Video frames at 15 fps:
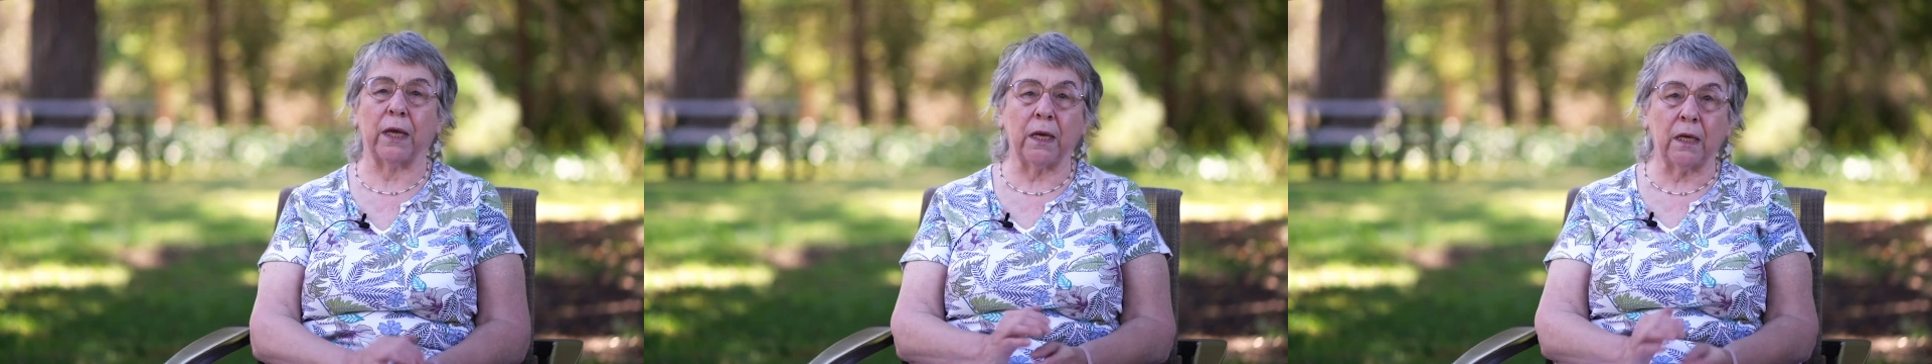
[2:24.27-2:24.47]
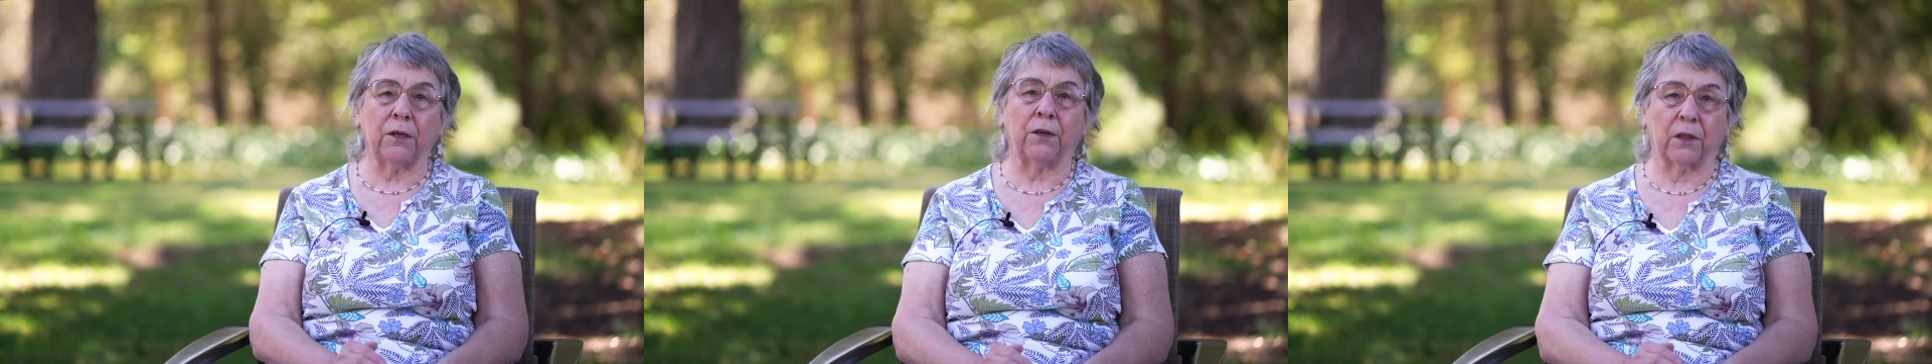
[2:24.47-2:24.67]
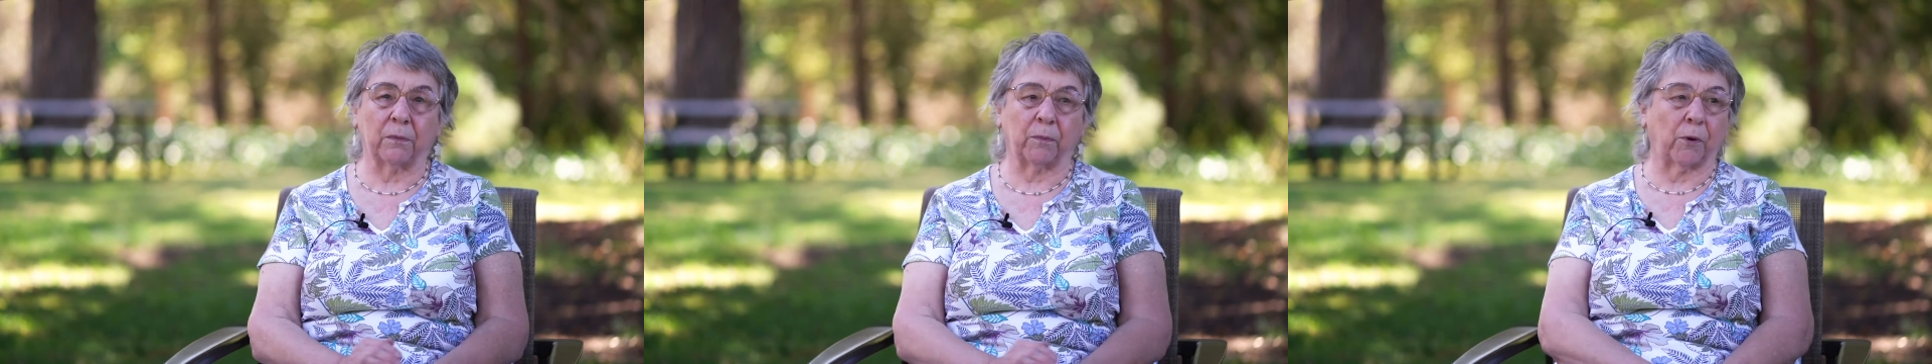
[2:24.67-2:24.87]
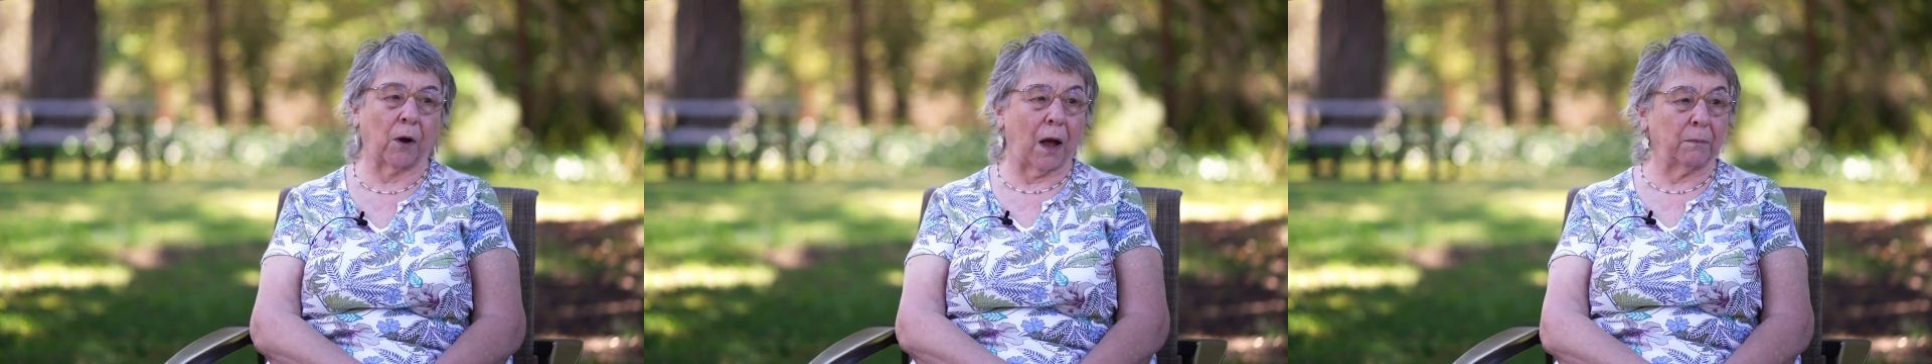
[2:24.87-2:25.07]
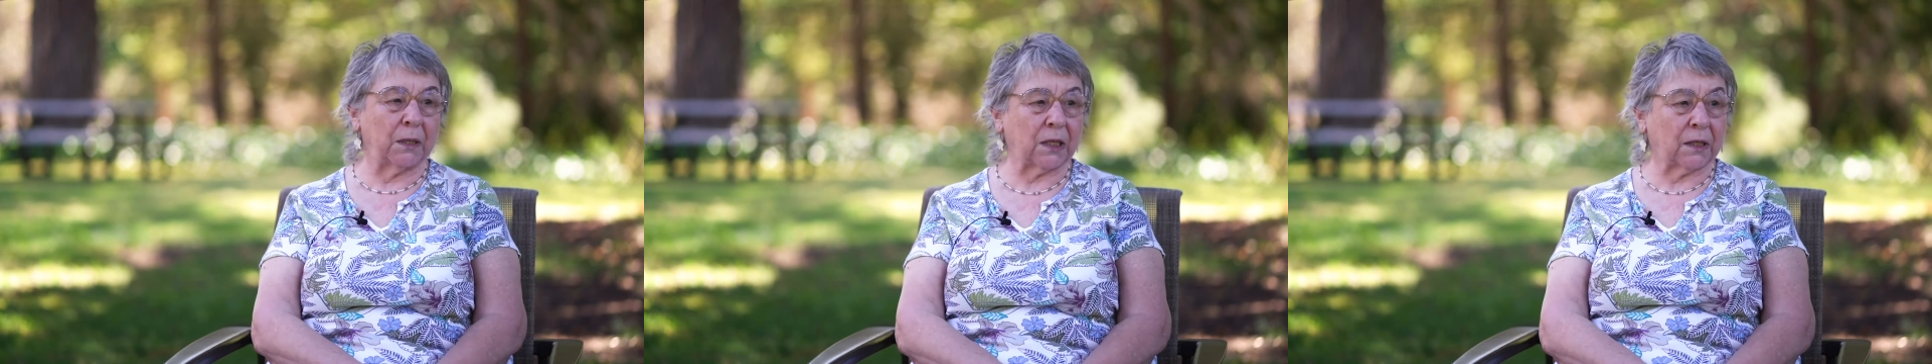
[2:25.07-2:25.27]
into the
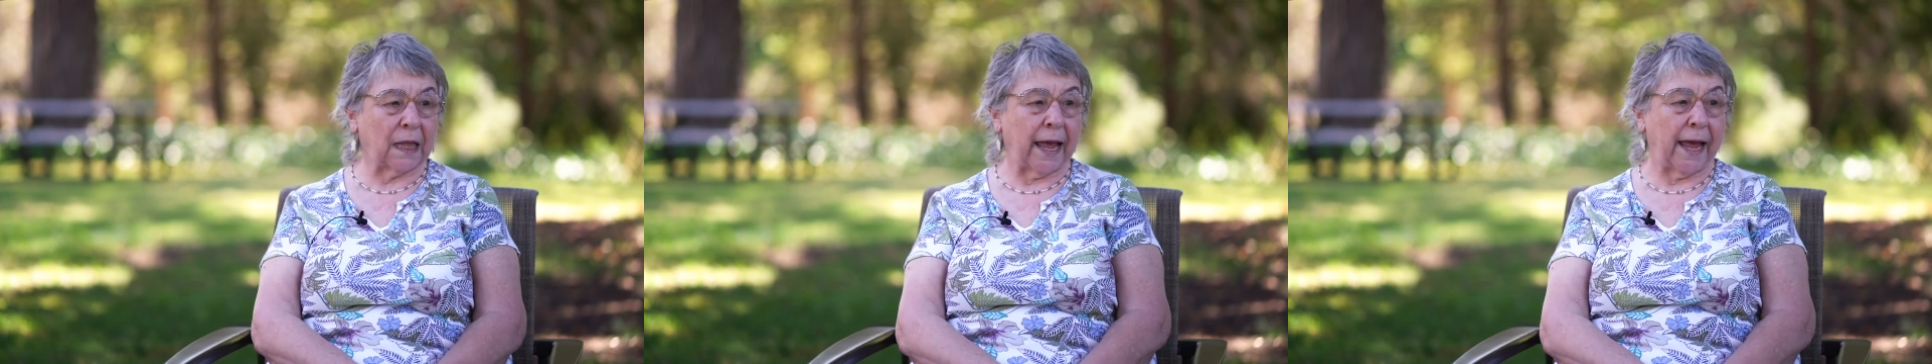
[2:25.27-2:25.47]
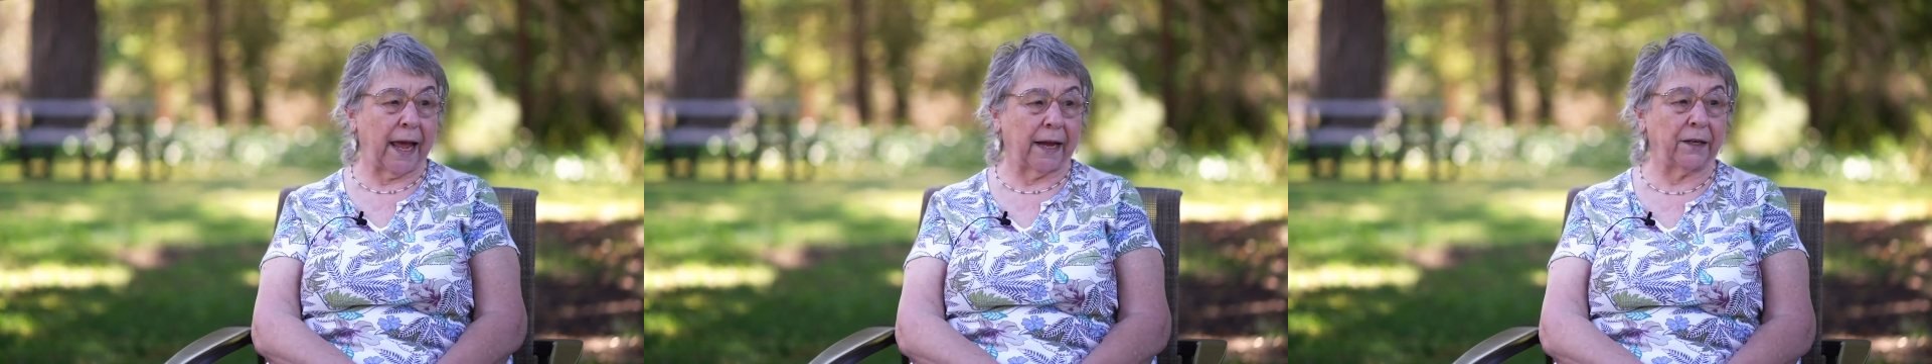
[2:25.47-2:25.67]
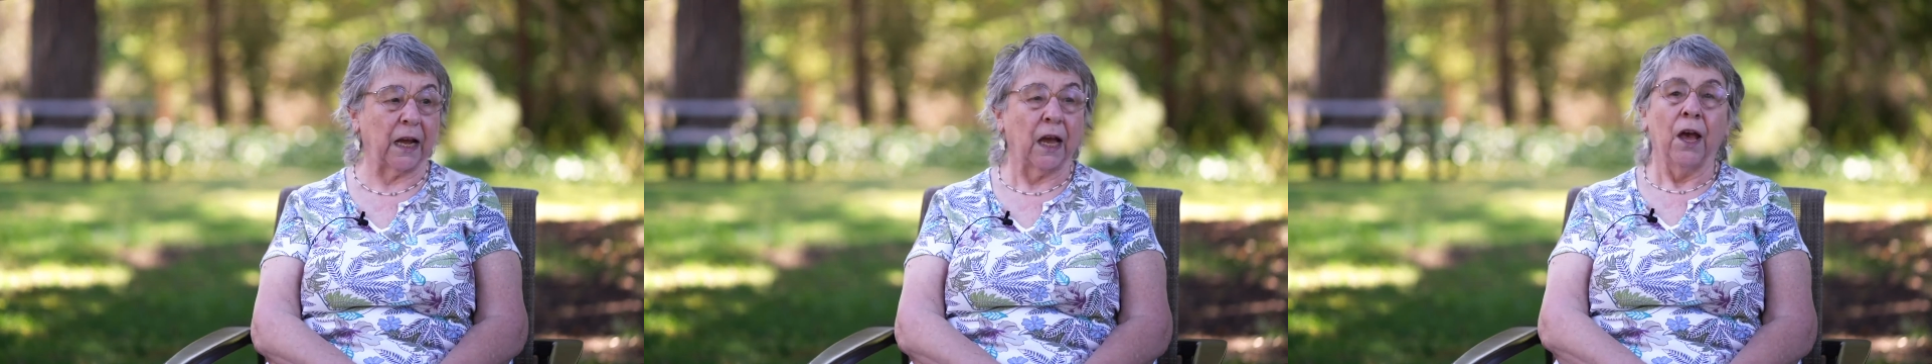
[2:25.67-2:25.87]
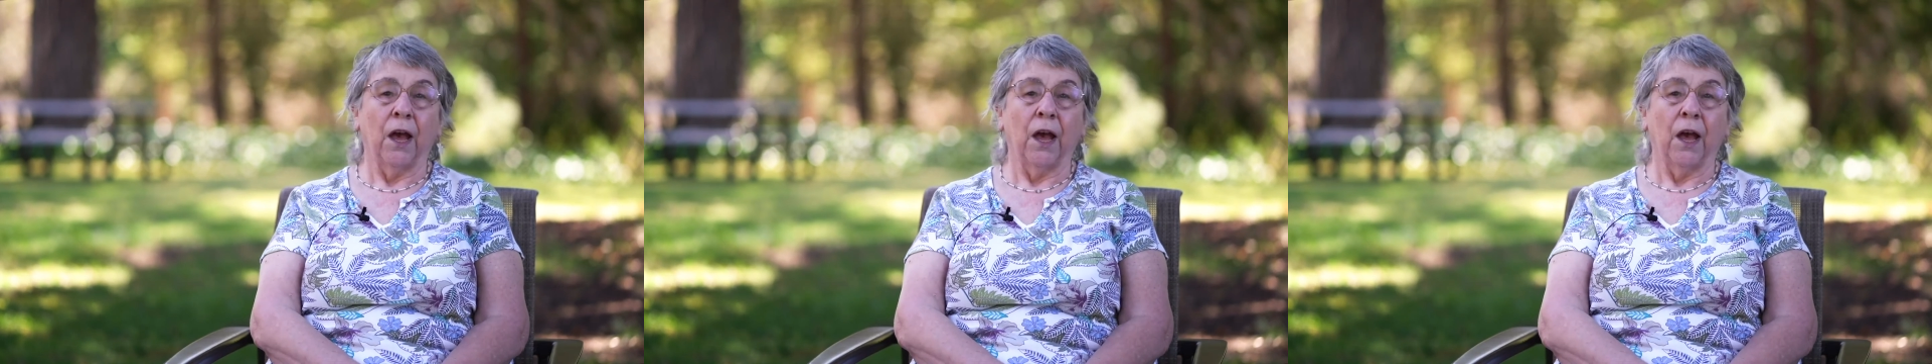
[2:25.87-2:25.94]
promised land,